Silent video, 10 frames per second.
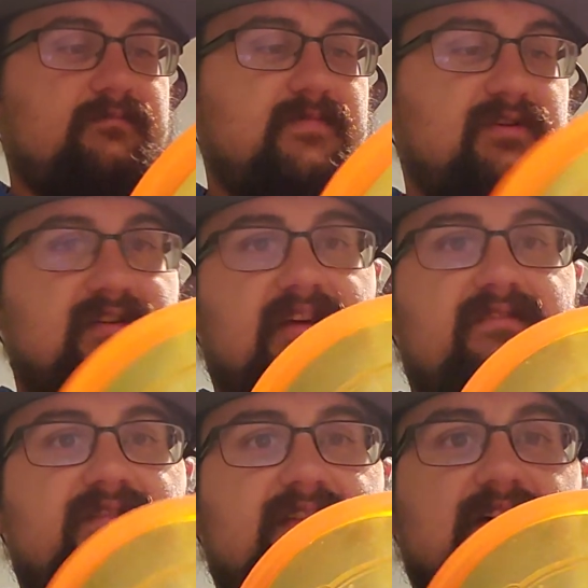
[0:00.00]
You can
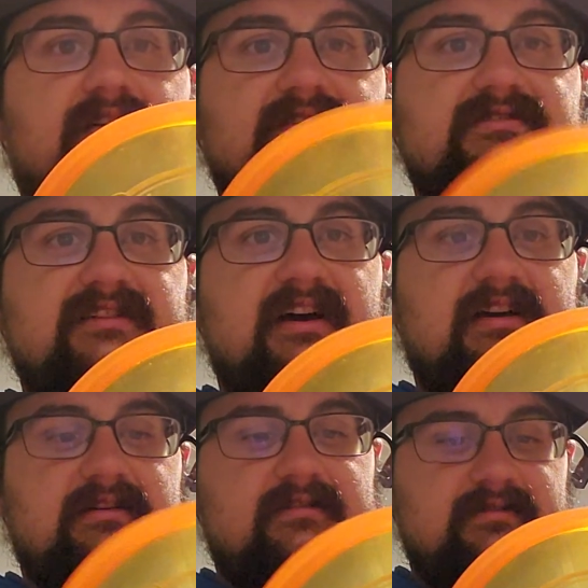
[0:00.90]
definitely tell it's
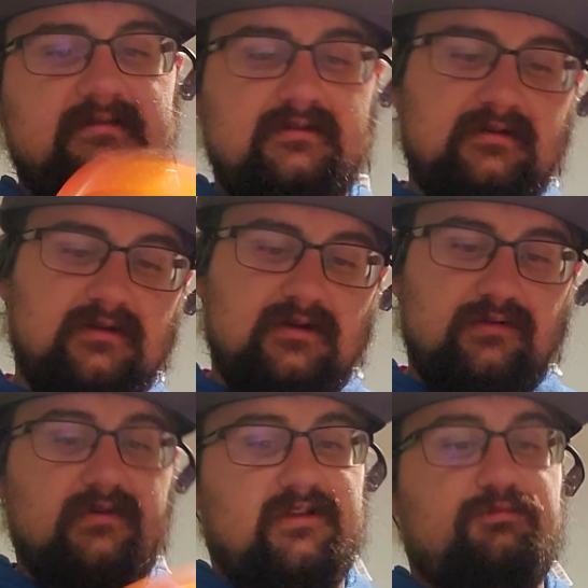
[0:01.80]
not
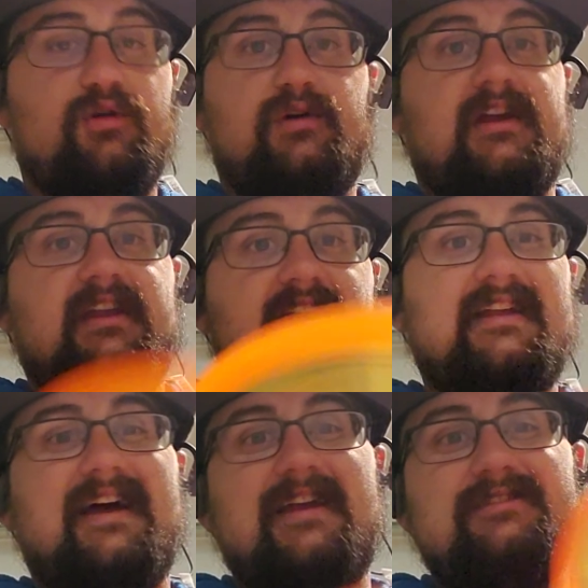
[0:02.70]
really broken.
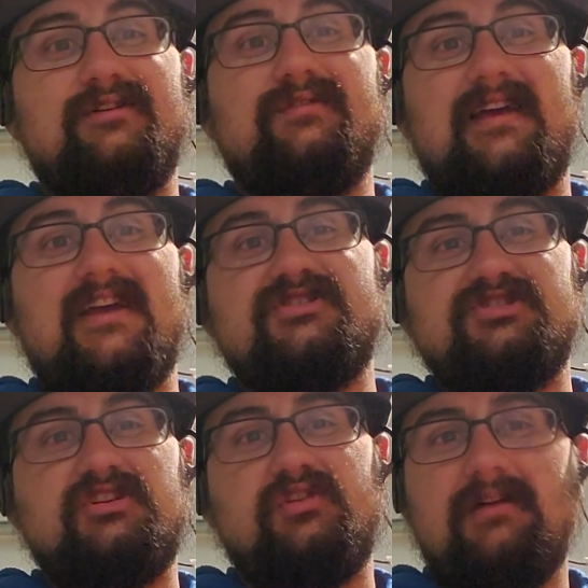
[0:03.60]
And I don't
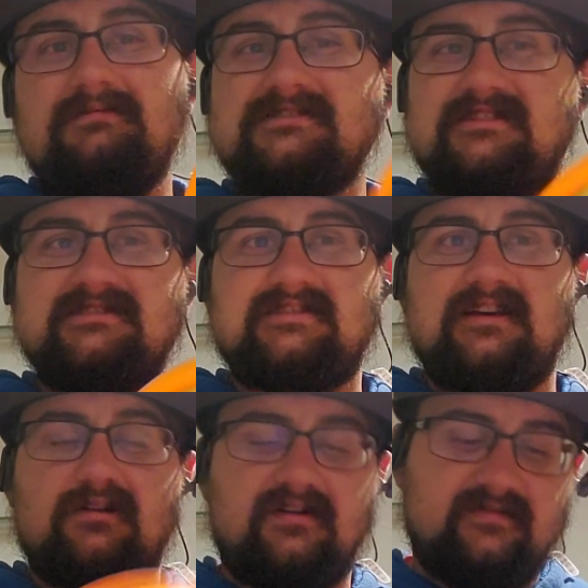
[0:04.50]
actually grab this disc
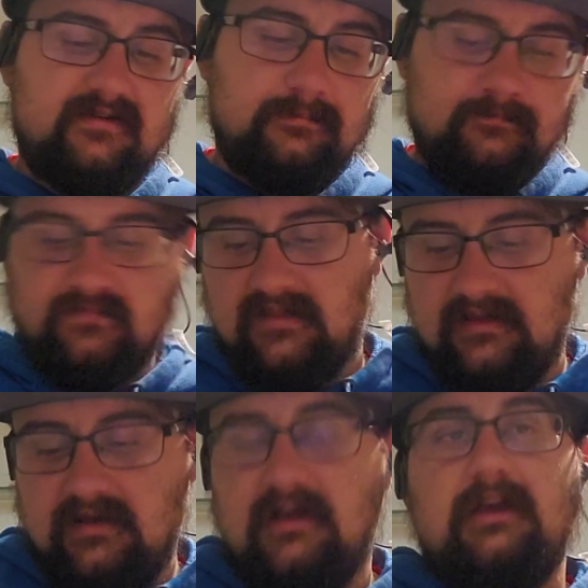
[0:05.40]
that often
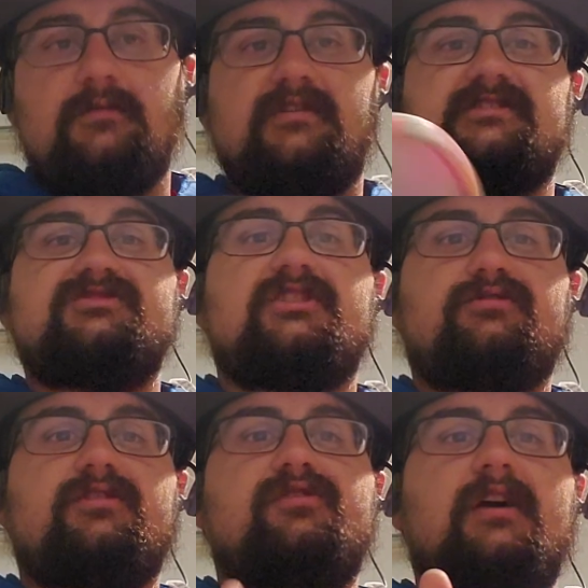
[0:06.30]
because I
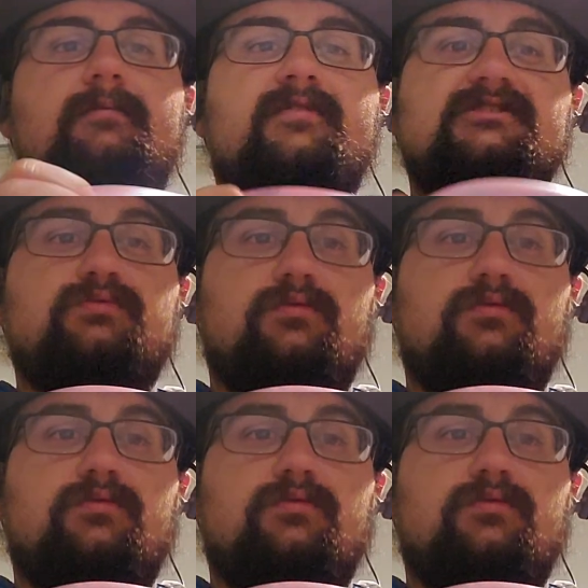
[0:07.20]
generally grab this